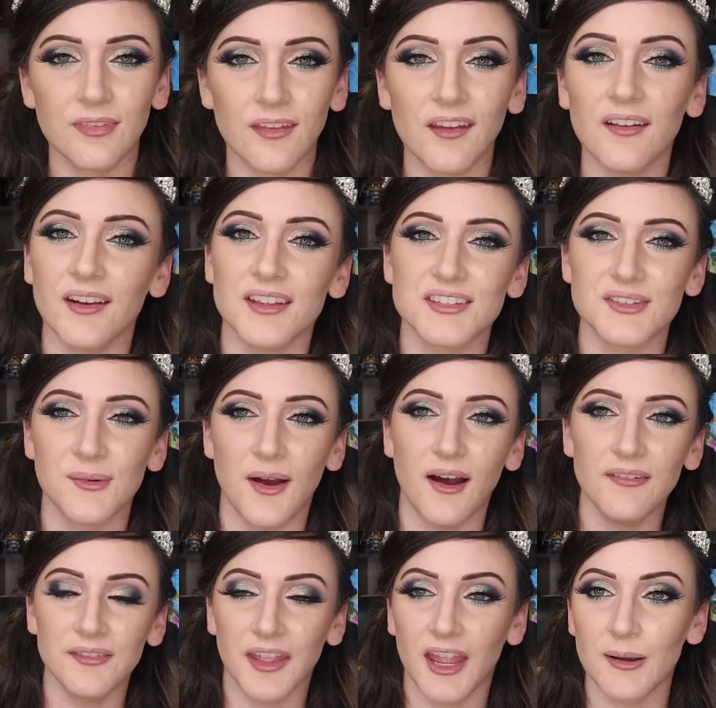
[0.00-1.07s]
Alright, so
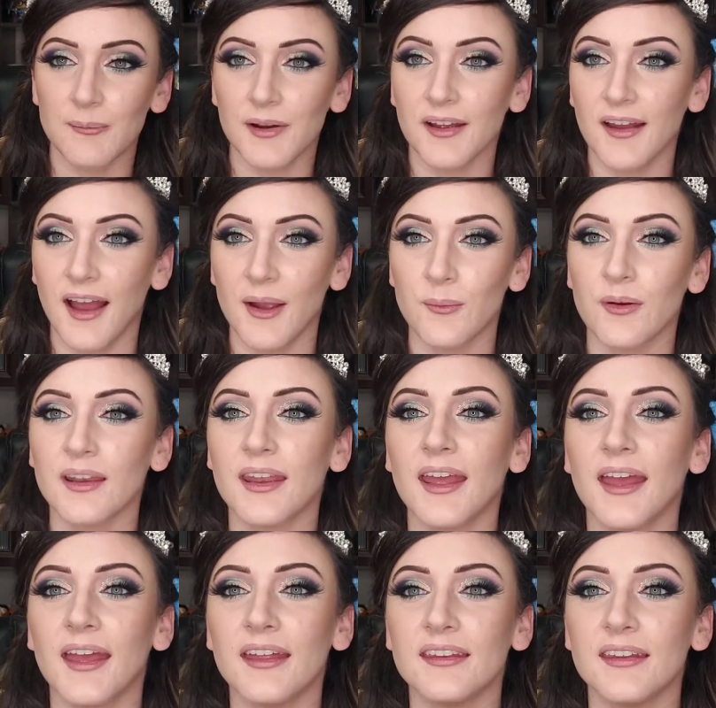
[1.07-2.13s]
off camera I went
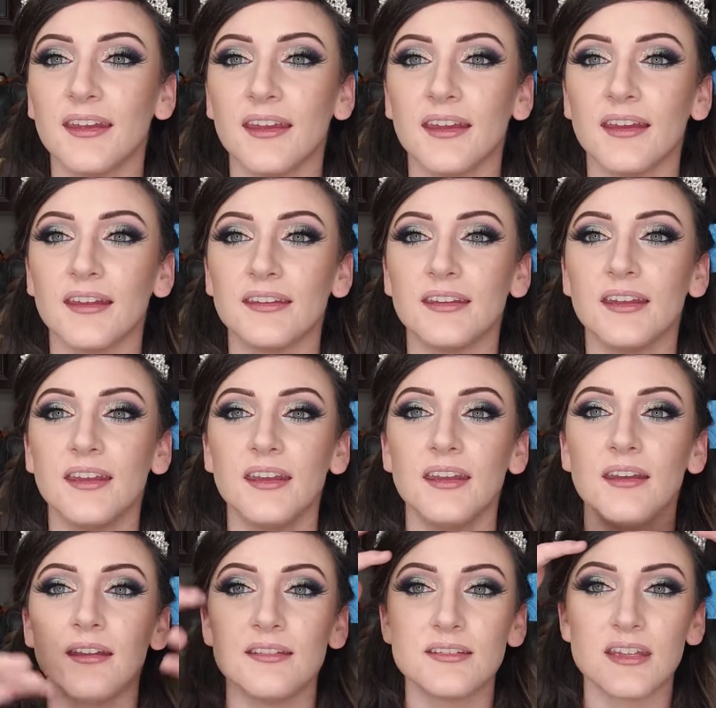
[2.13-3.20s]
ahead and
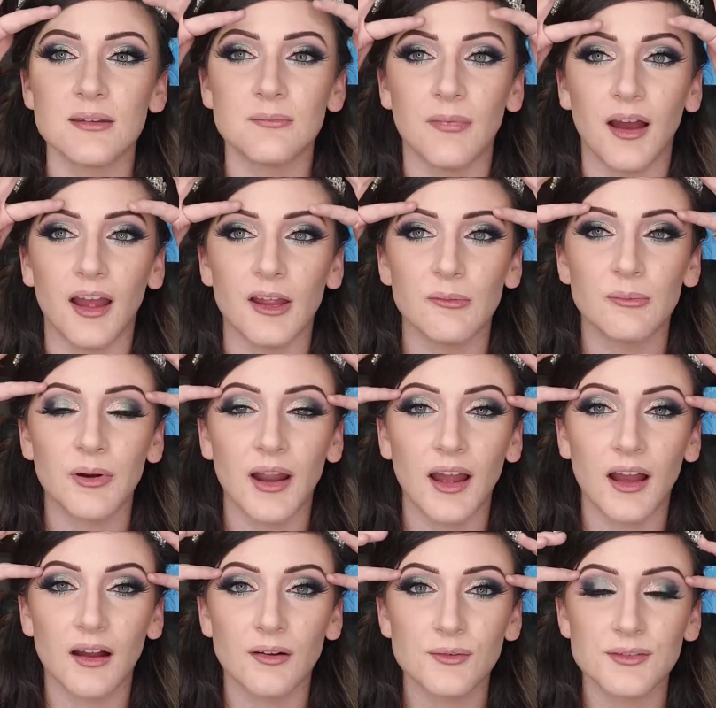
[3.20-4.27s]
did my
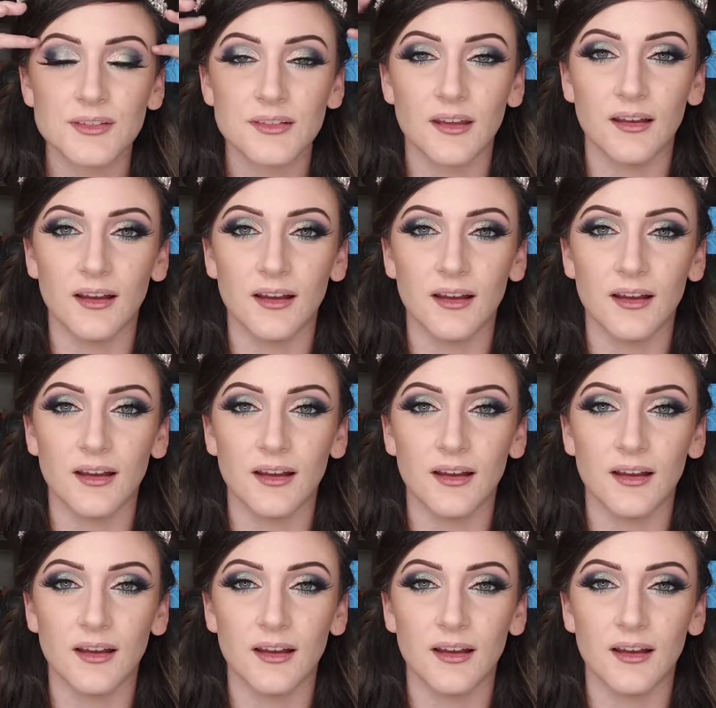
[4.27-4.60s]
brows,